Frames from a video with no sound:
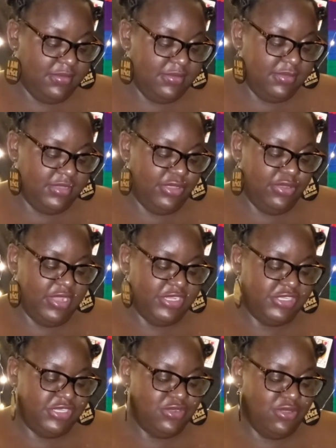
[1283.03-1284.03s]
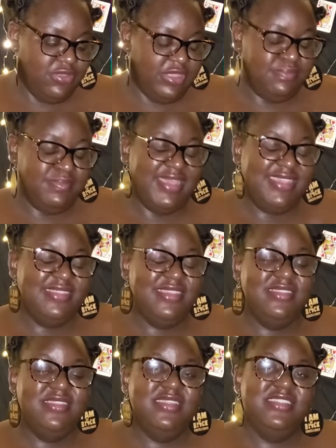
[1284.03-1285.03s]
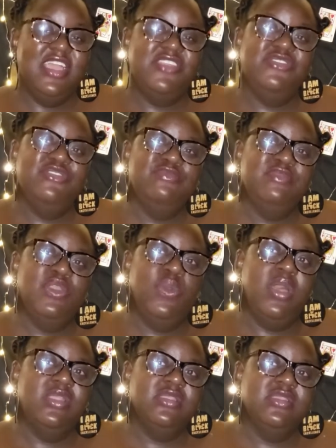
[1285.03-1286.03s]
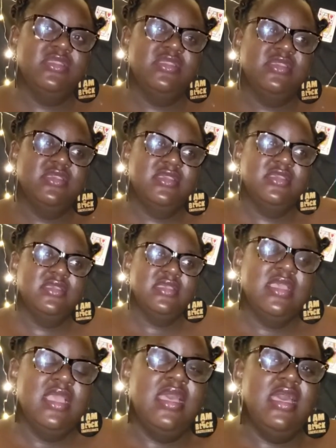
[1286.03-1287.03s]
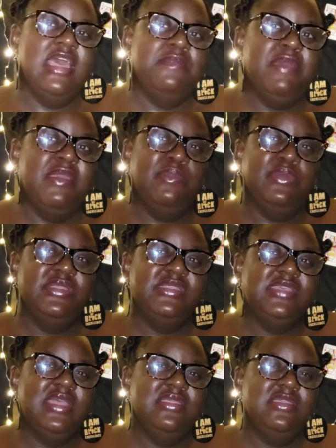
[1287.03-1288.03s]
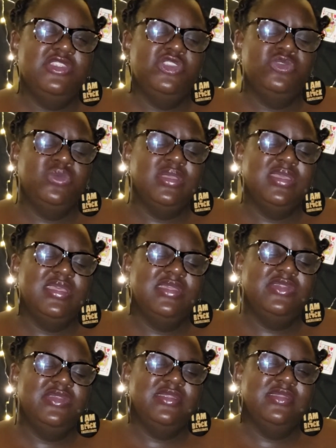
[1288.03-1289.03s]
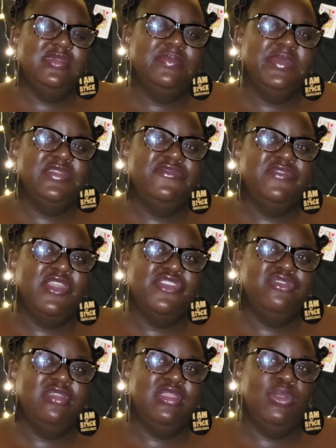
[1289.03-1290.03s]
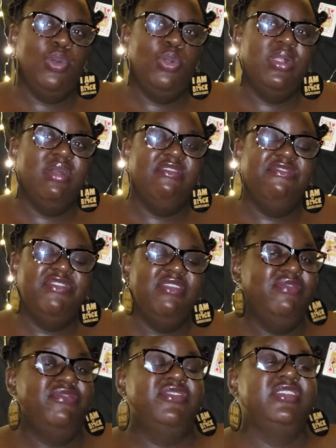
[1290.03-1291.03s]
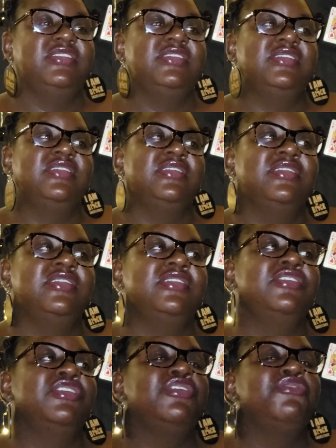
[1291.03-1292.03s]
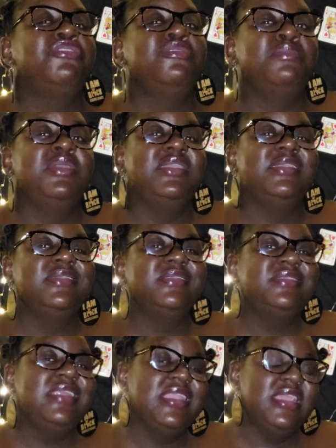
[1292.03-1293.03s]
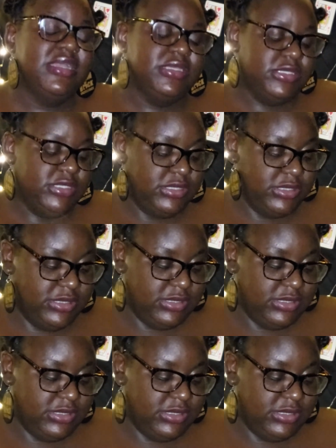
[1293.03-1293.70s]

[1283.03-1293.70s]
Little does she know that my sister touches me once, and my body turns into a kitchen, manufacturing all her favorite creamy delicacies.